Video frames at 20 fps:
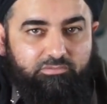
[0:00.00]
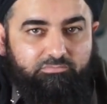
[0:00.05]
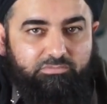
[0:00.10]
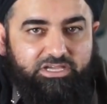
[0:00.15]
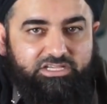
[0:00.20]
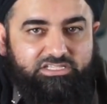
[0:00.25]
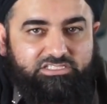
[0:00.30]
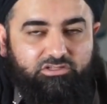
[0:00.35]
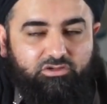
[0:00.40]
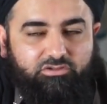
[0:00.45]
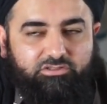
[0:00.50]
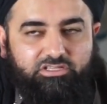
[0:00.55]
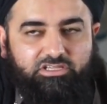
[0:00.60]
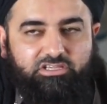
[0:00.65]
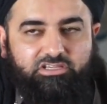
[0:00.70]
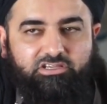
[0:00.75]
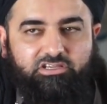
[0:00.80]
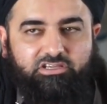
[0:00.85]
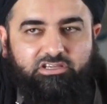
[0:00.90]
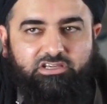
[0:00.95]
based on
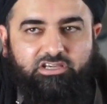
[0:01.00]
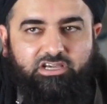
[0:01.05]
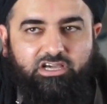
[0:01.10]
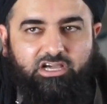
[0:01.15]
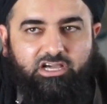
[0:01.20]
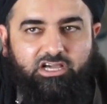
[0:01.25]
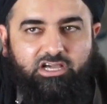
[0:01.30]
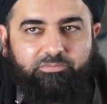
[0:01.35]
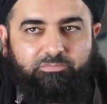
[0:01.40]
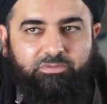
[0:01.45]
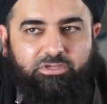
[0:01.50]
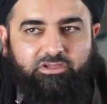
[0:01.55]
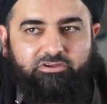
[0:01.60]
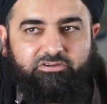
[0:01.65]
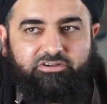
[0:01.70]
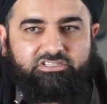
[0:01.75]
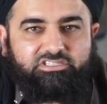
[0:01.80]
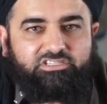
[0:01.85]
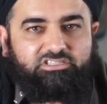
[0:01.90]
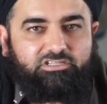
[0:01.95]
the uh,
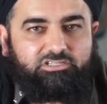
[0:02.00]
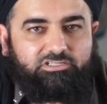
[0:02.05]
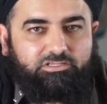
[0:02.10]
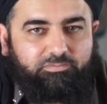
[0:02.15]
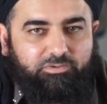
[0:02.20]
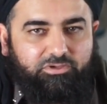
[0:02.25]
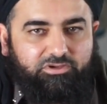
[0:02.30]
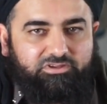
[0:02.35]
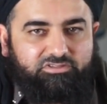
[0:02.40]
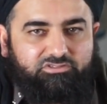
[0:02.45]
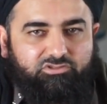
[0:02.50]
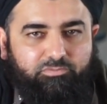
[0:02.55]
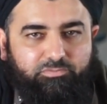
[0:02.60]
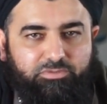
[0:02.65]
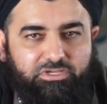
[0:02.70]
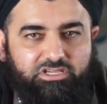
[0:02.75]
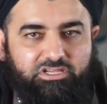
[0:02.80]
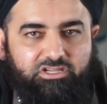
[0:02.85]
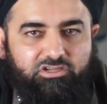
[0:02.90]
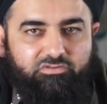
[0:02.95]
appearance and disappearance of the
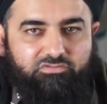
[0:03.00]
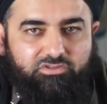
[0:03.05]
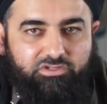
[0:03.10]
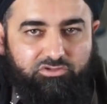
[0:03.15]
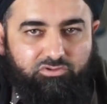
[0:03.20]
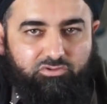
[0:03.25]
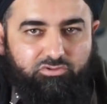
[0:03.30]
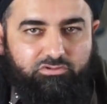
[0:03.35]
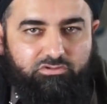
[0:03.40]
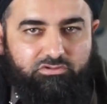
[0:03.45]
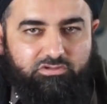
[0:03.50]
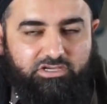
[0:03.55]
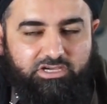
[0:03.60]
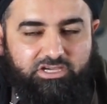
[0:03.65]
beginning of the new.